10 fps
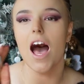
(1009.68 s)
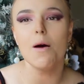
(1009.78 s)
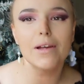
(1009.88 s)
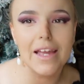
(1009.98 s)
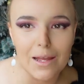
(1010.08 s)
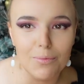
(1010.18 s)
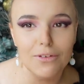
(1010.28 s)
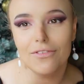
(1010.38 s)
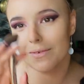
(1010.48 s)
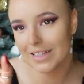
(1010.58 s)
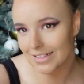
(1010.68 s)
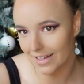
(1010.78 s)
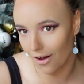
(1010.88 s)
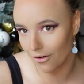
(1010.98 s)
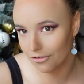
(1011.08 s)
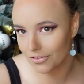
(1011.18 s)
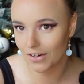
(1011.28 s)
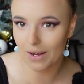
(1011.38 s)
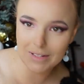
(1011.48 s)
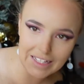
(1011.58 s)
I'm gonna keep it for myself, you
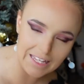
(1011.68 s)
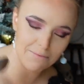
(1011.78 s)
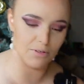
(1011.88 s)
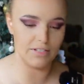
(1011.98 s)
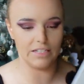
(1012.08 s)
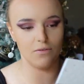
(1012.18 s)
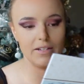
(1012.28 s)
know, I'm gonna keep those things for